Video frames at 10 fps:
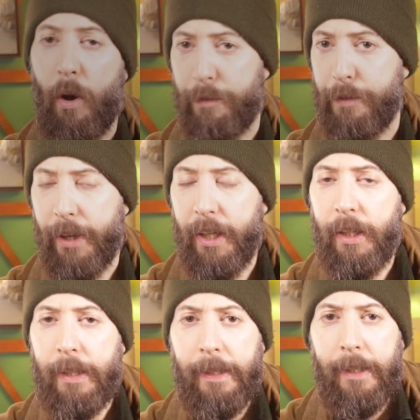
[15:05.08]
offering.
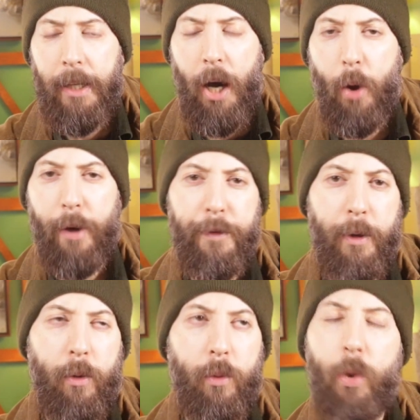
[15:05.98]

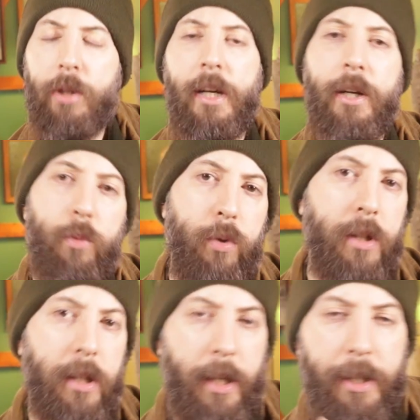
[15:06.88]
However, what I
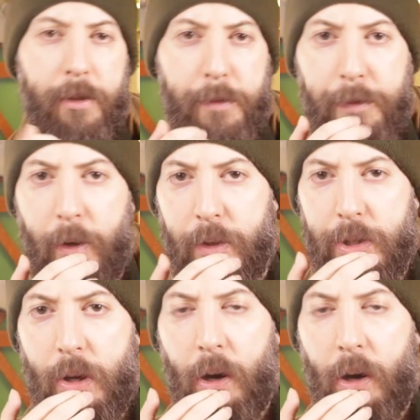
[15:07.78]
would like to focus